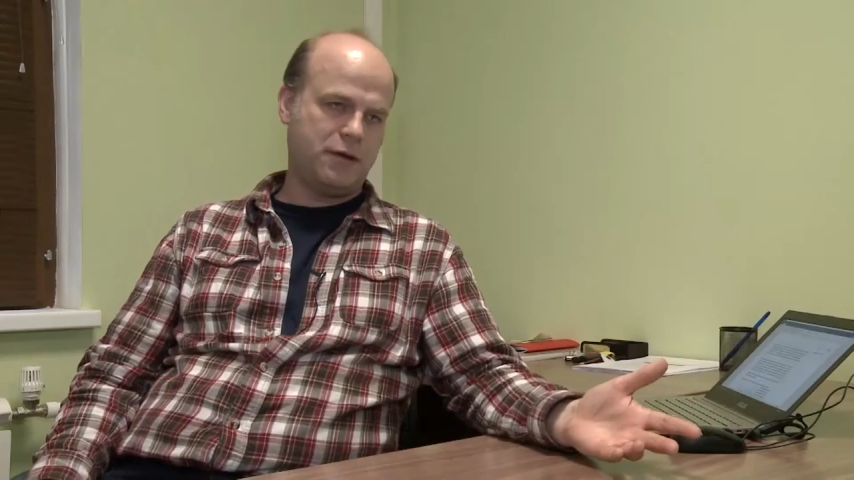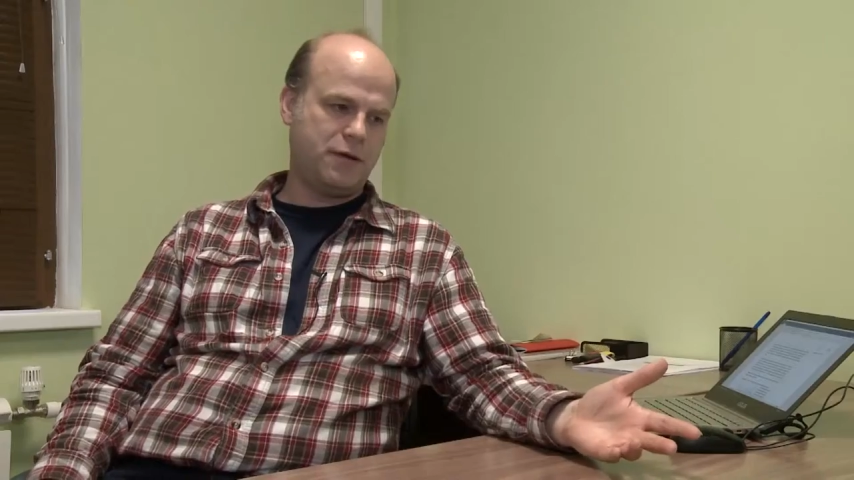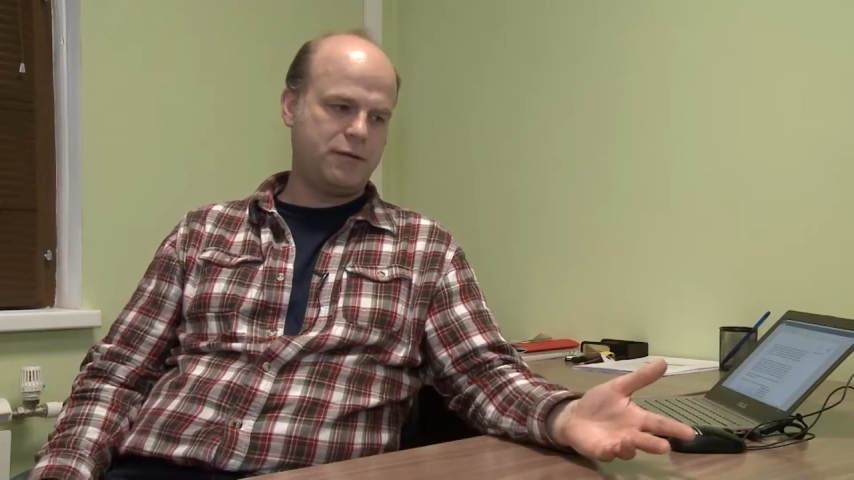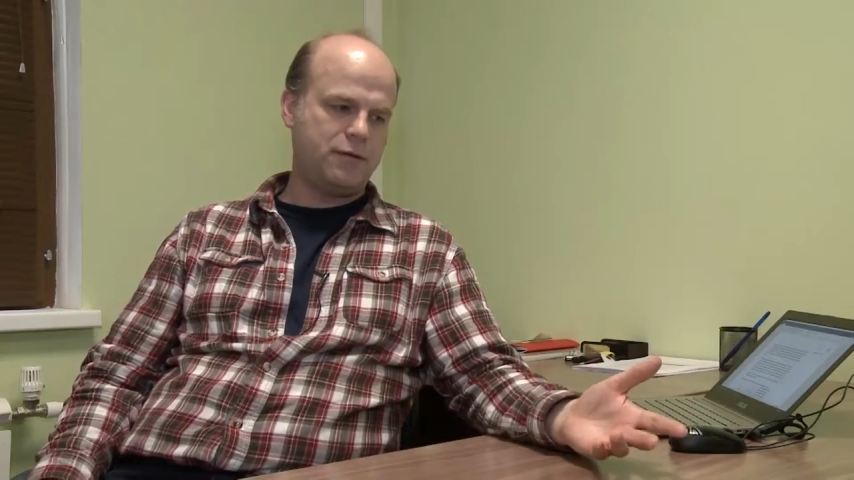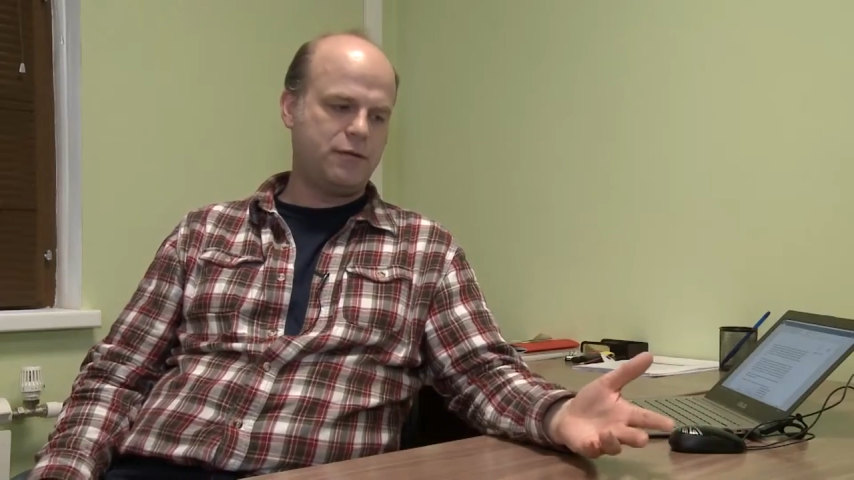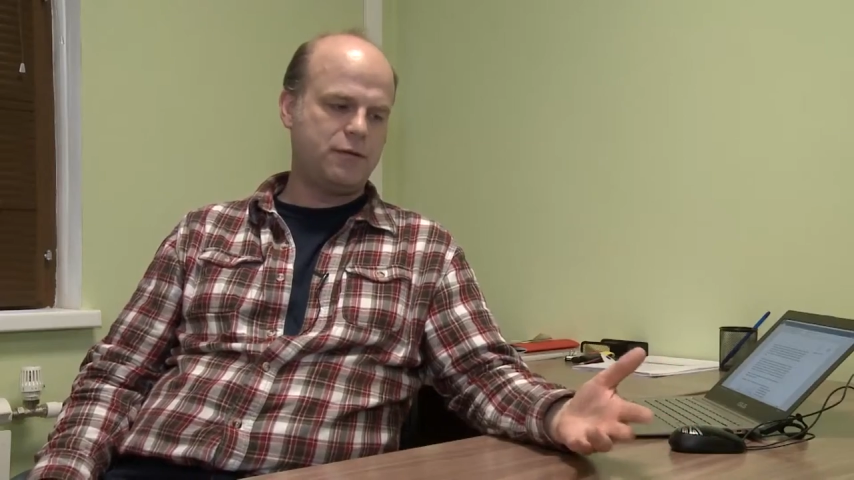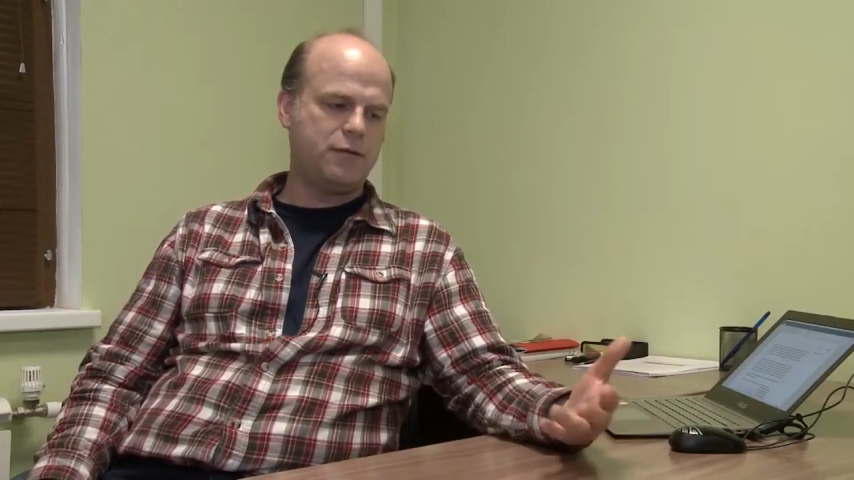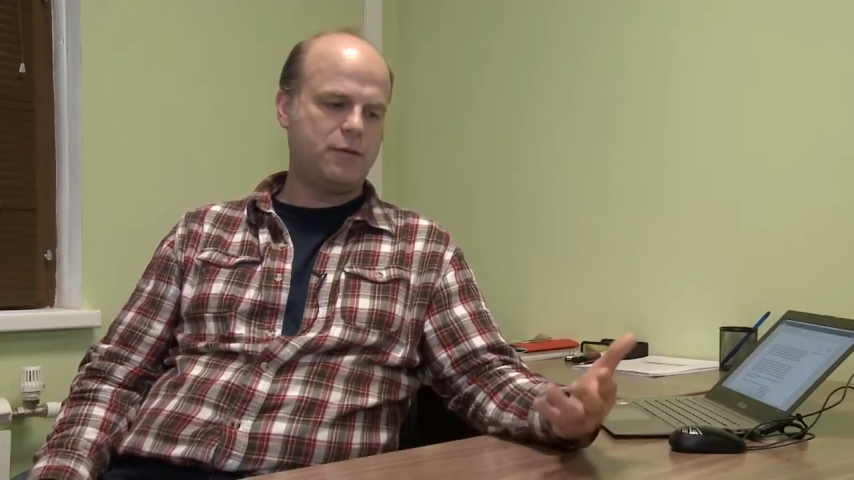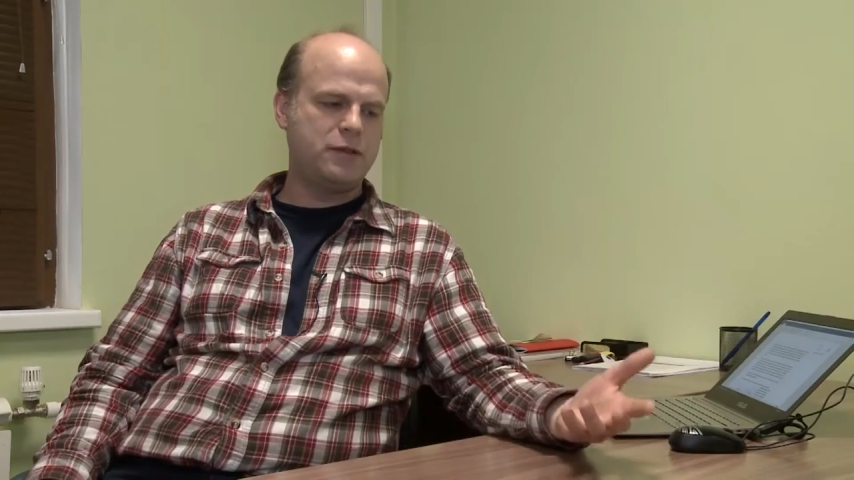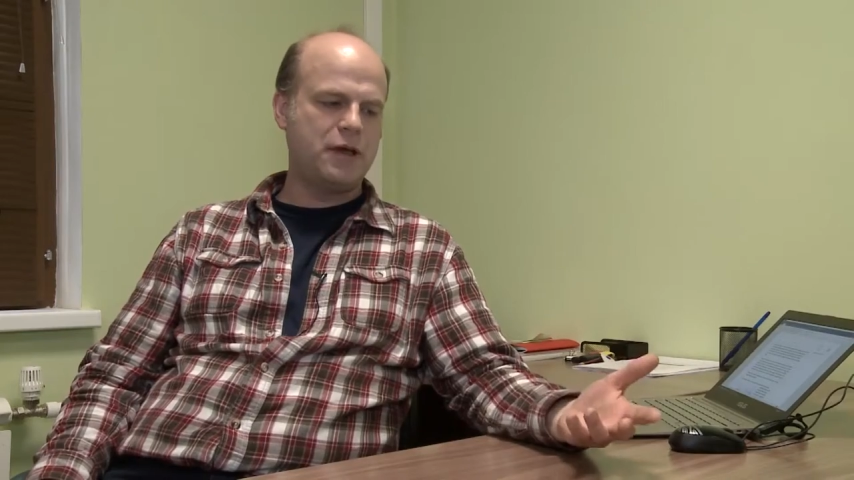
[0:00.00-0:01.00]
here to,
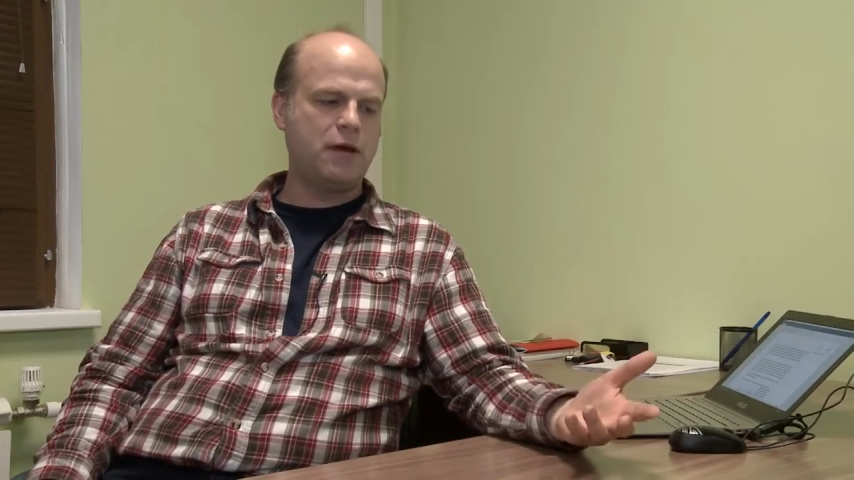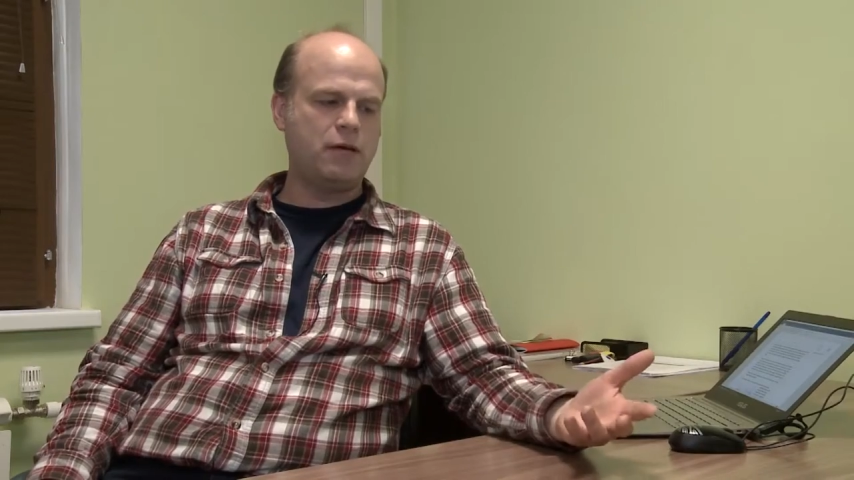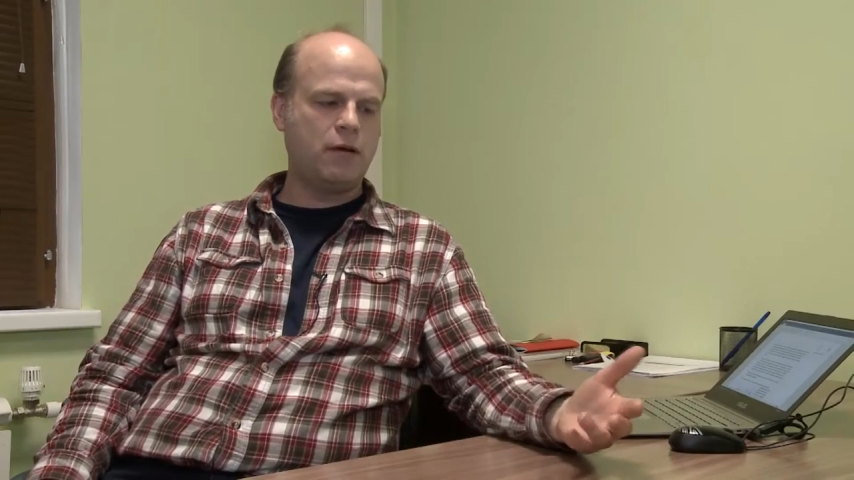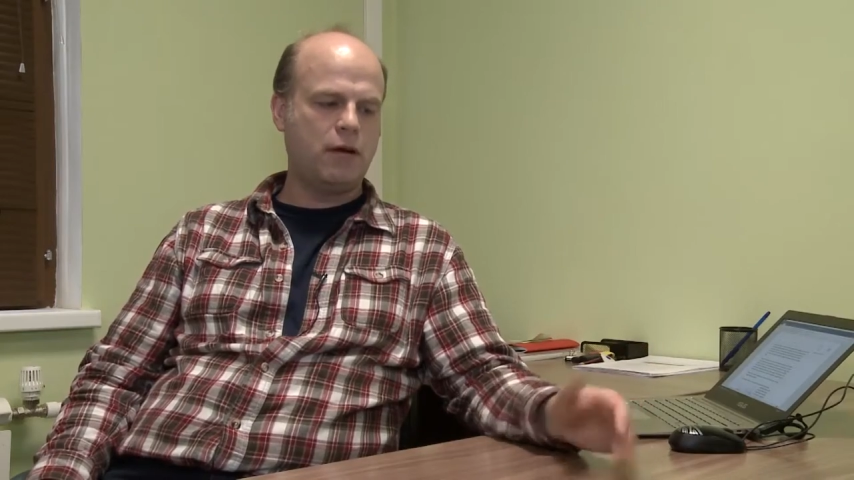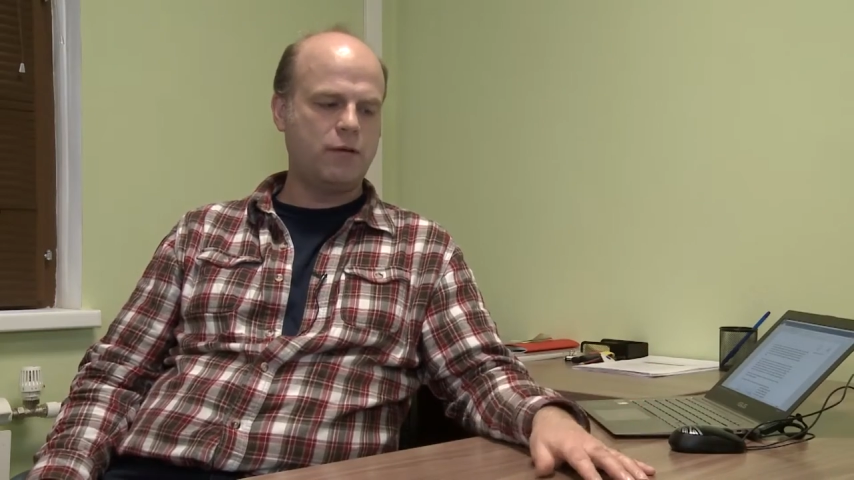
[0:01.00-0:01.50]
to obtain